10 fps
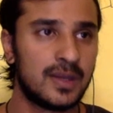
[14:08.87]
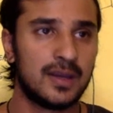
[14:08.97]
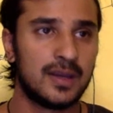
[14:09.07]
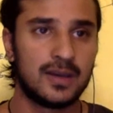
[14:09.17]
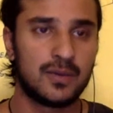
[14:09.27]

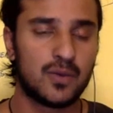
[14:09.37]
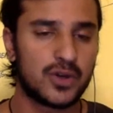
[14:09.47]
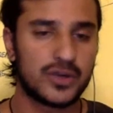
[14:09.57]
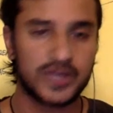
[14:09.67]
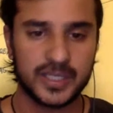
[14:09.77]

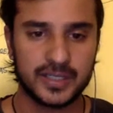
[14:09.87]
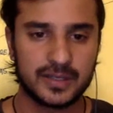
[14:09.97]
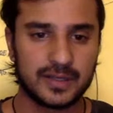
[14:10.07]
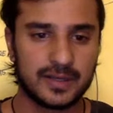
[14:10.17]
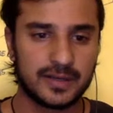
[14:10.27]
water ink
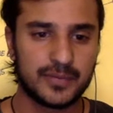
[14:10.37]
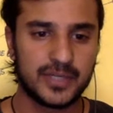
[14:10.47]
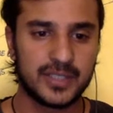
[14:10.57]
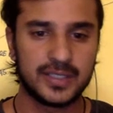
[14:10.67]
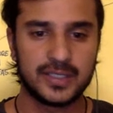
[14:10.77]

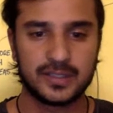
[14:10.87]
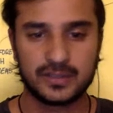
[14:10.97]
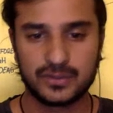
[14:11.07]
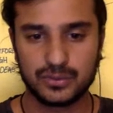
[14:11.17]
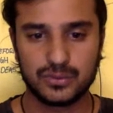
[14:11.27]

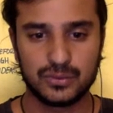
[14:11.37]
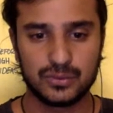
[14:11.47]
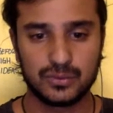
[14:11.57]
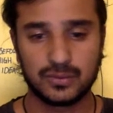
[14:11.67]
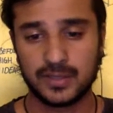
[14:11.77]
printing to,